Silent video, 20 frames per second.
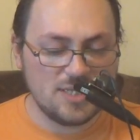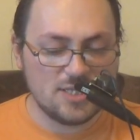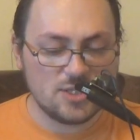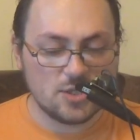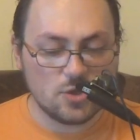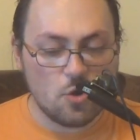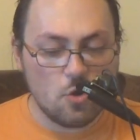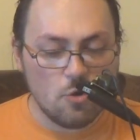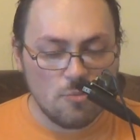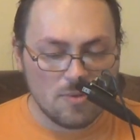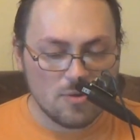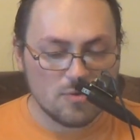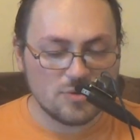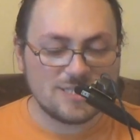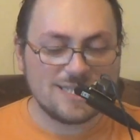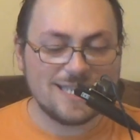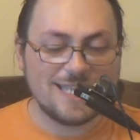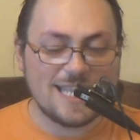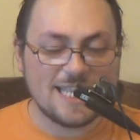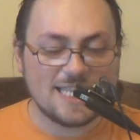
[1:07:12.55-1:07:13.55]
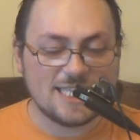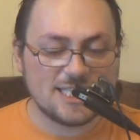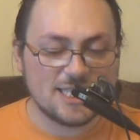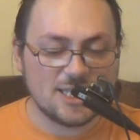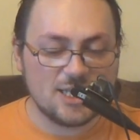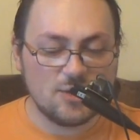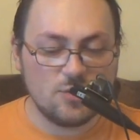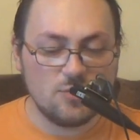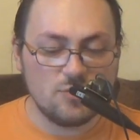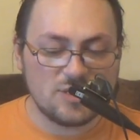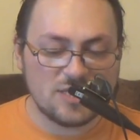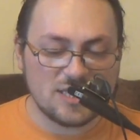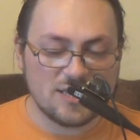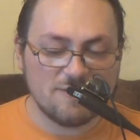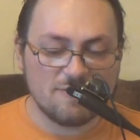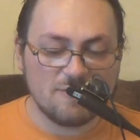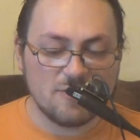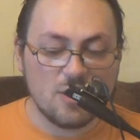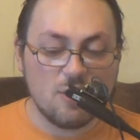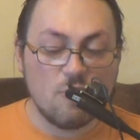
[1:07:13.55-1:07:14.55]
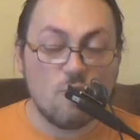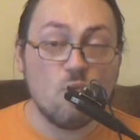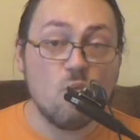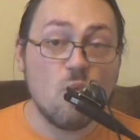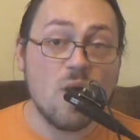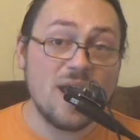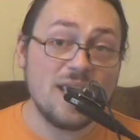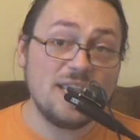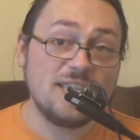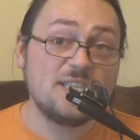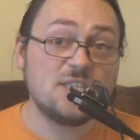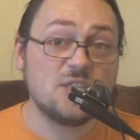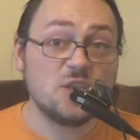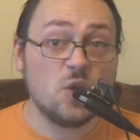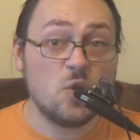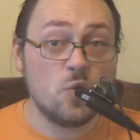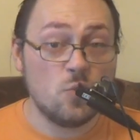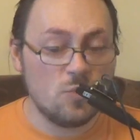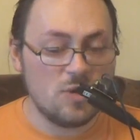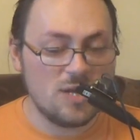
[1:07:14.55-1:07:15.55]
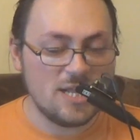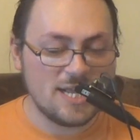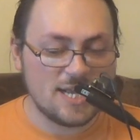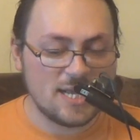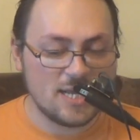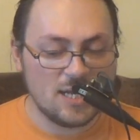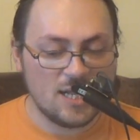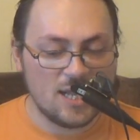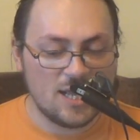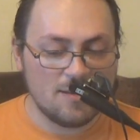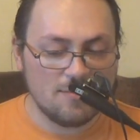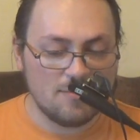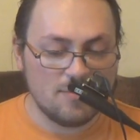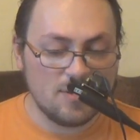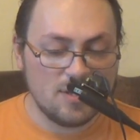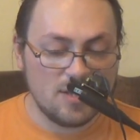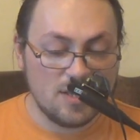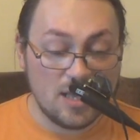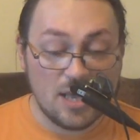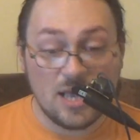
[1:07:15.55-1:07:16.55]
it's almost an exclusive whites-only club.